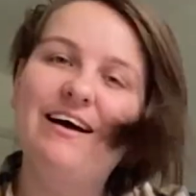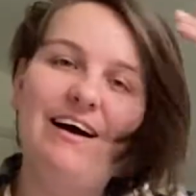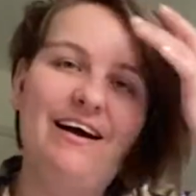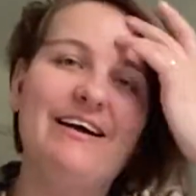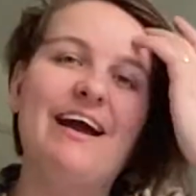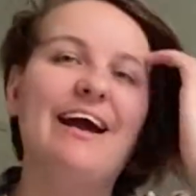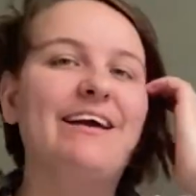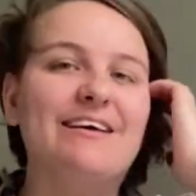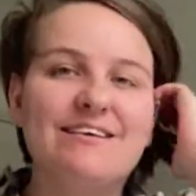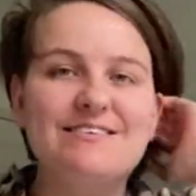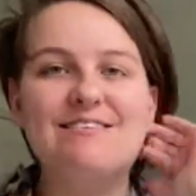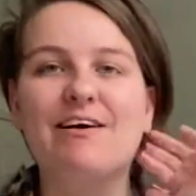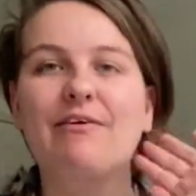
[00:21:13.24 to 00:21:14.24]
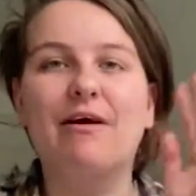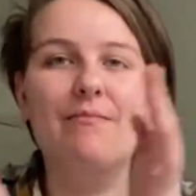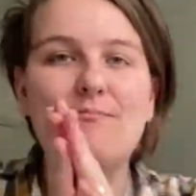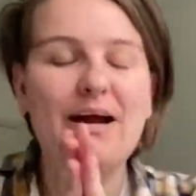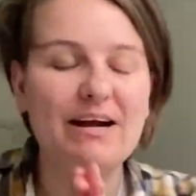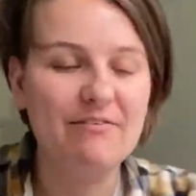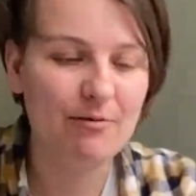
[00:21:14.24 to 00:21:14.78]
Okay, so I'm
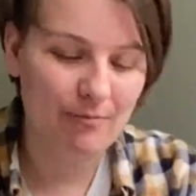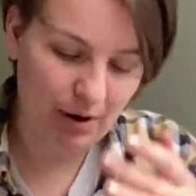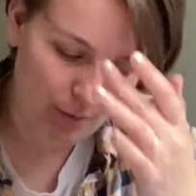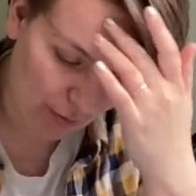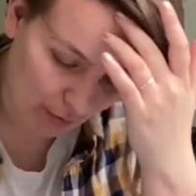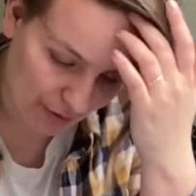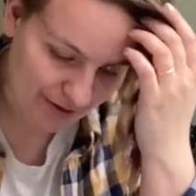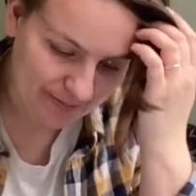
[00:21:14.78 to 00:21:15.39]
back from my walk.